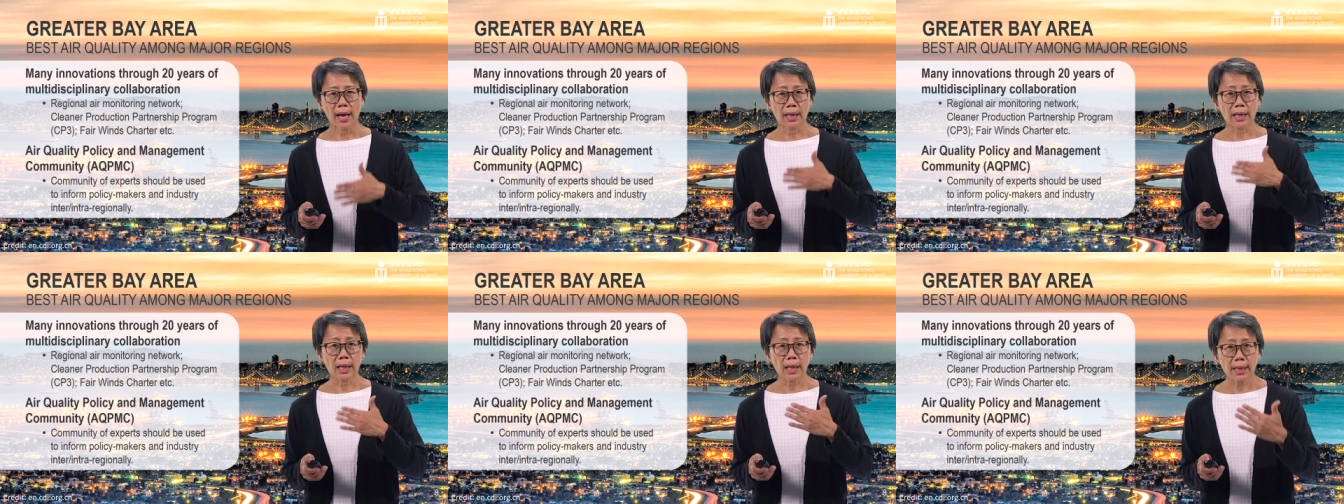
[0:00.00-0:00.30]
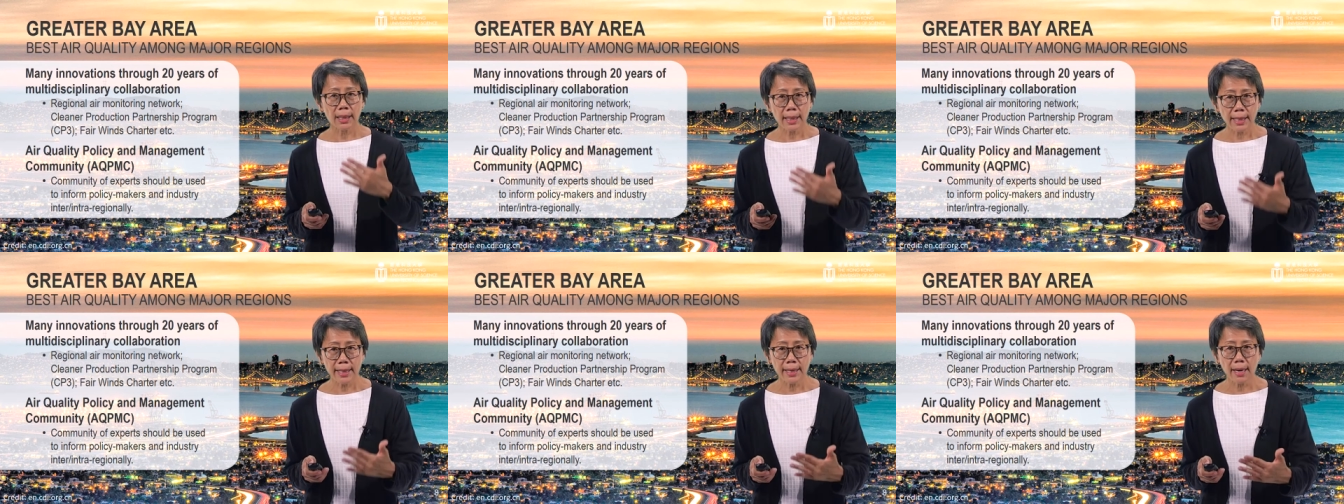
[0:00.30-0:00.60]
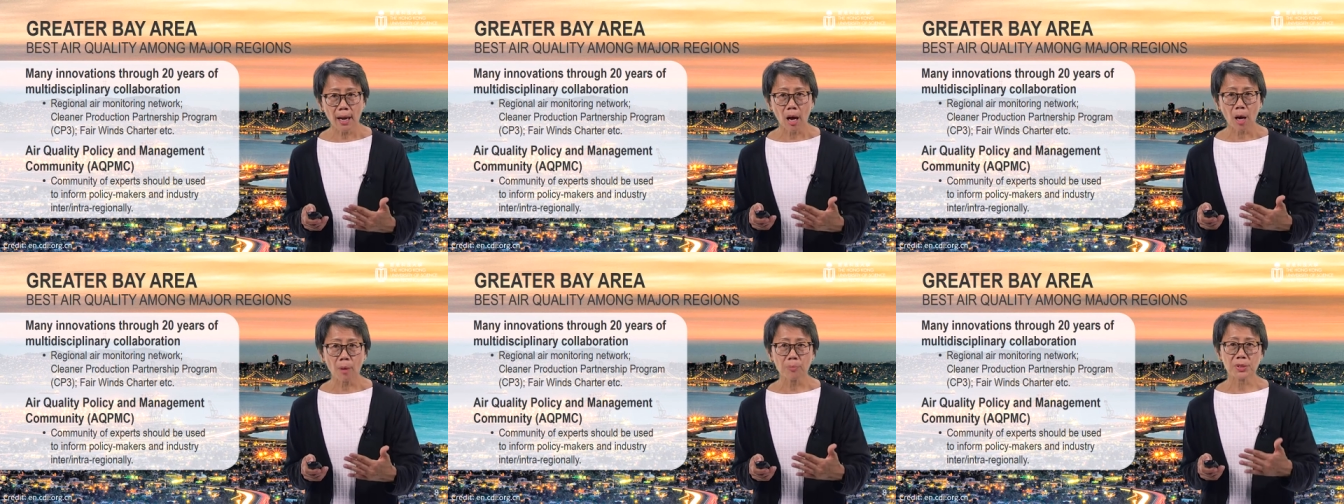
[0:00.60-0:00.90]
uh,
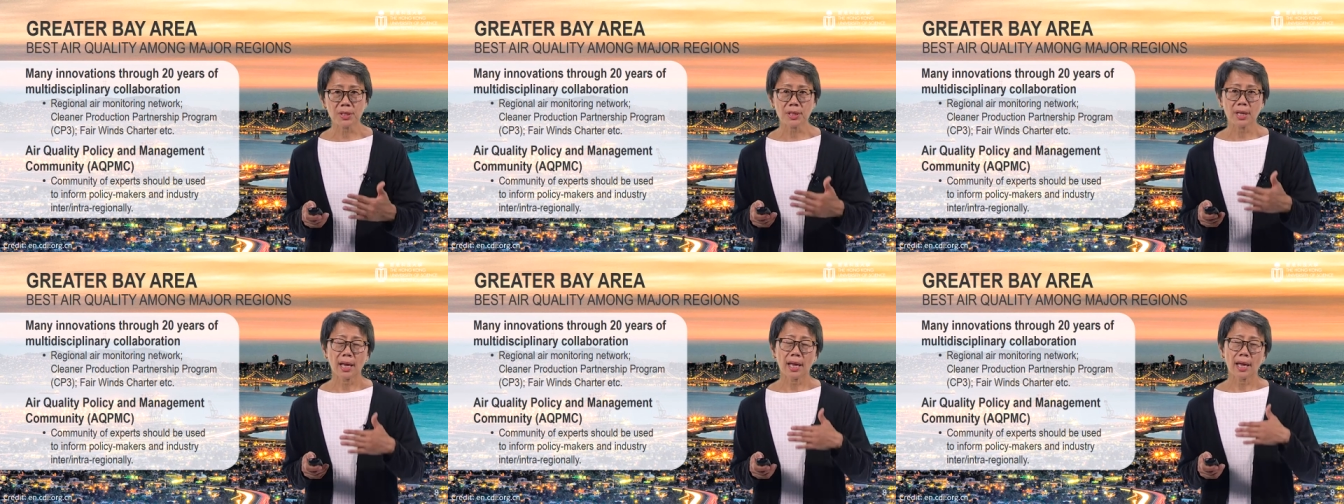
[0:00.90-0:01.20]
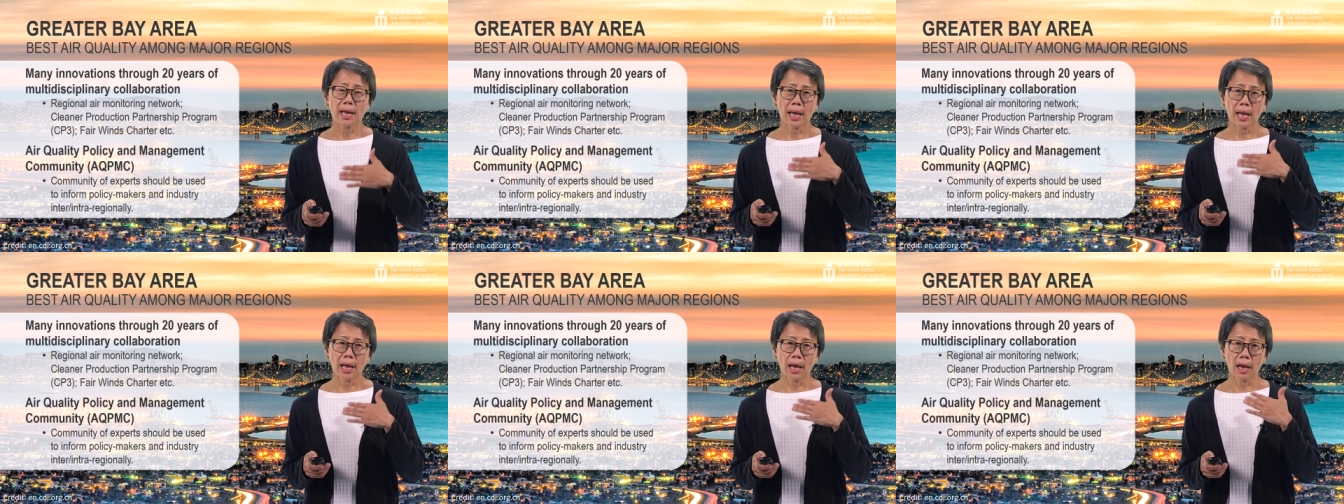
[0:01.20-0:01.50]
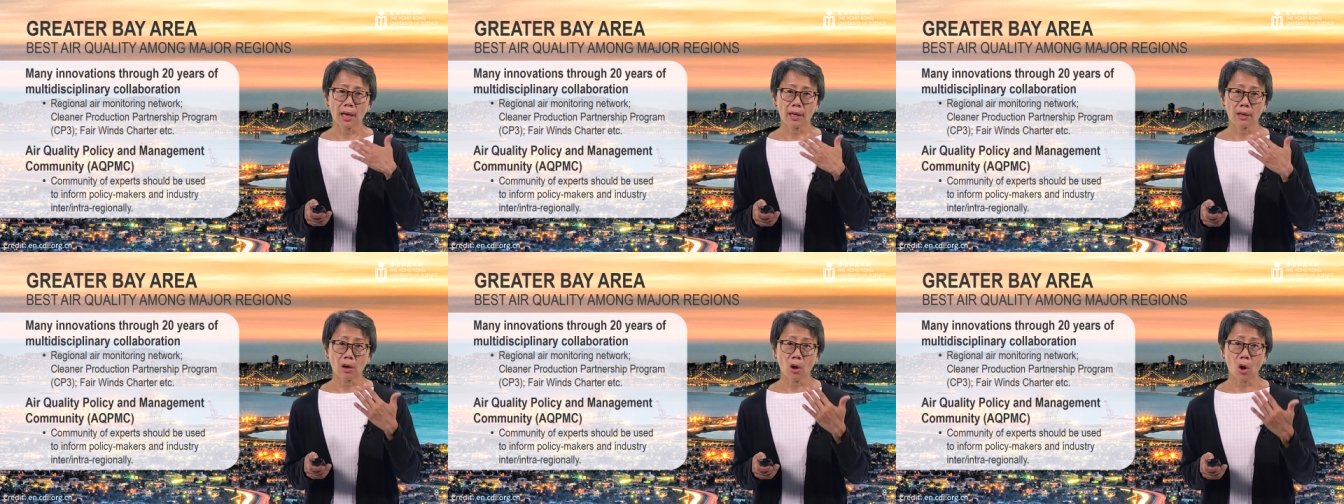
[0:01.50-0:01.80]
cleanups
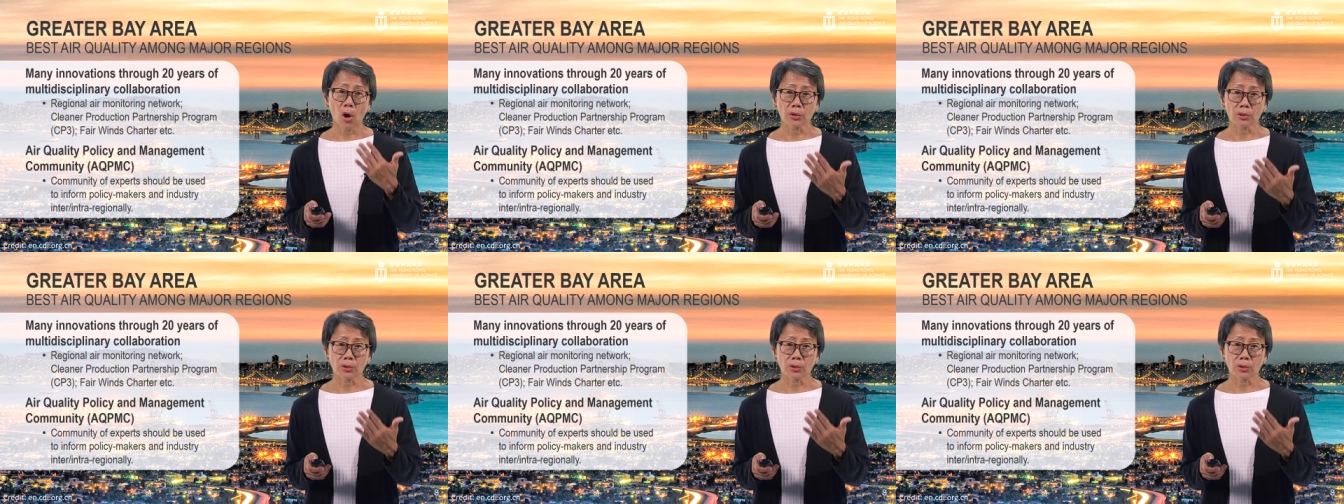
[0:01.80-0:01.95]
uh,